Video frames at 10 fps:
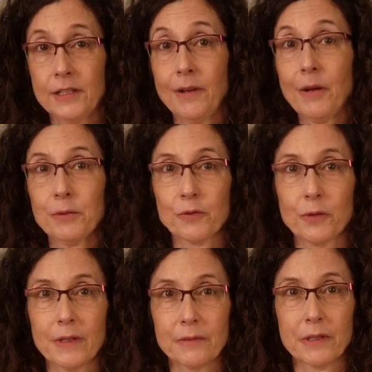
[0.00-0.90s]
So now we've
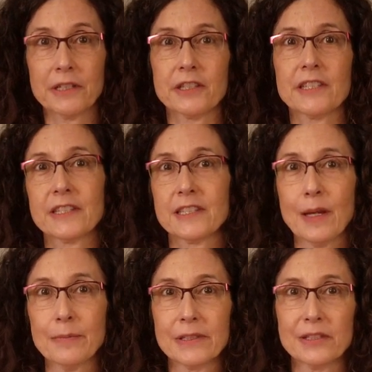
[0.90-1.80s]
already reached
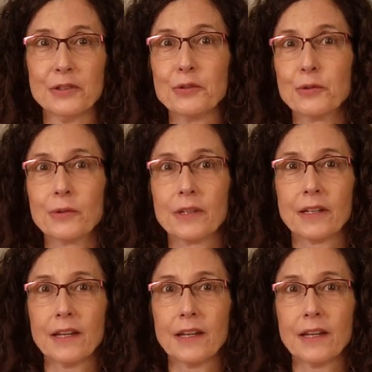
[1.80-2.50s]
step 2,